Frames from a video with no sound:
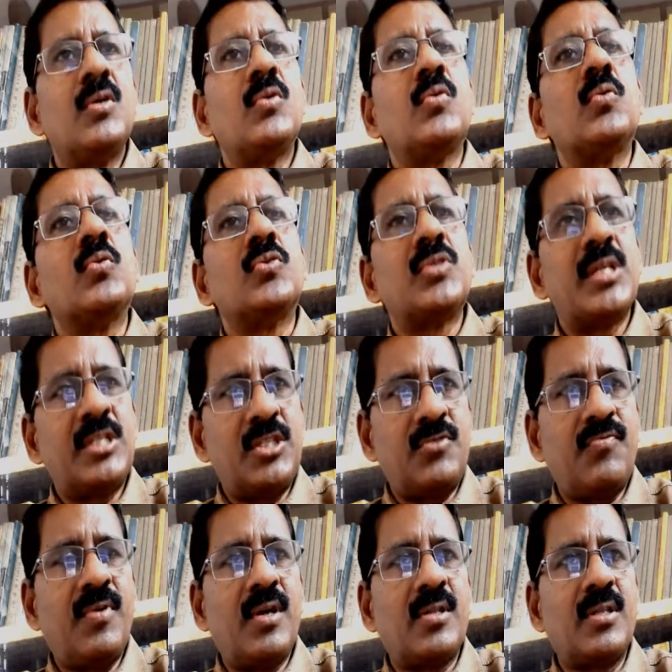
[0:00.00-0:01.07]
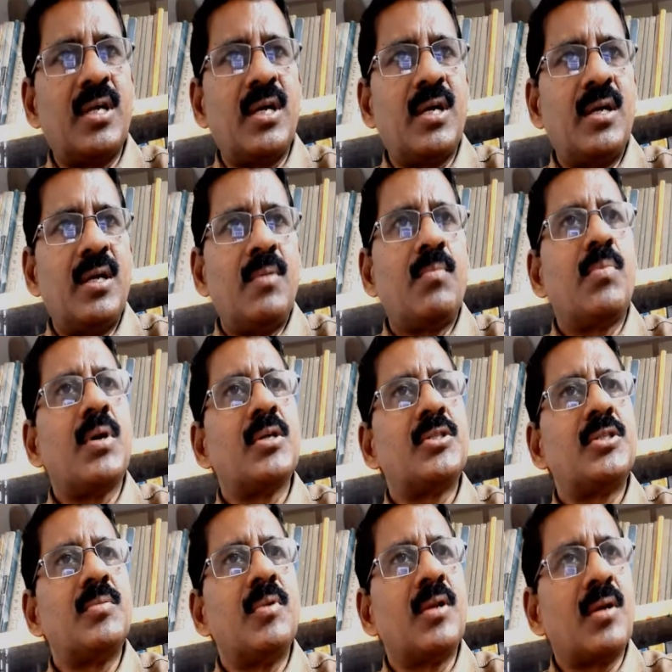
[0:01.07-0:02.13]
to search for the
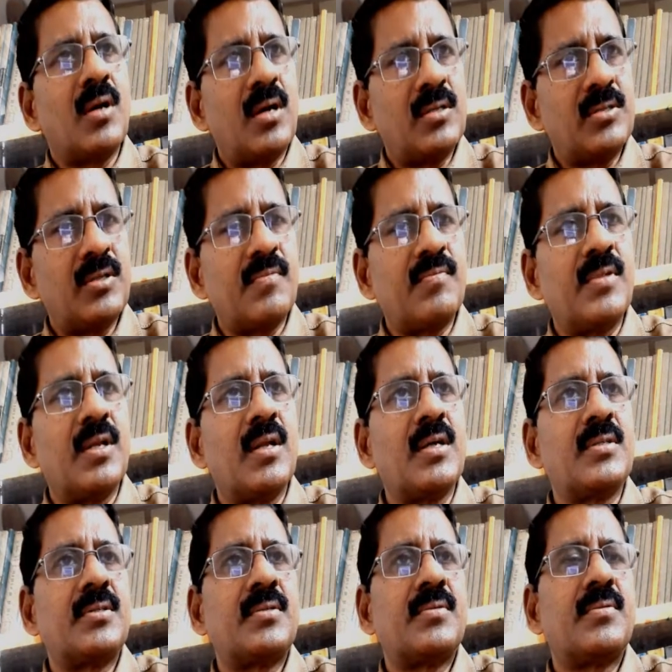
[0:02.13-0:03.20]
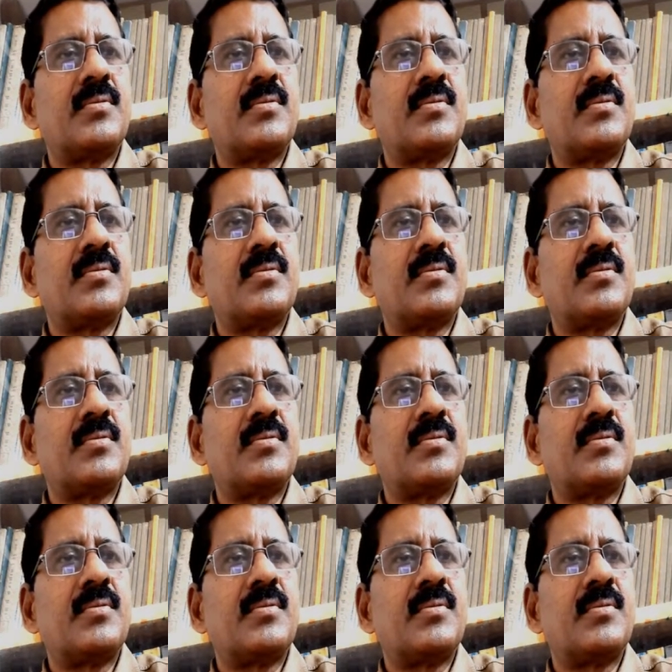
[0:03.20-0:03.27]
possible cause of the loss.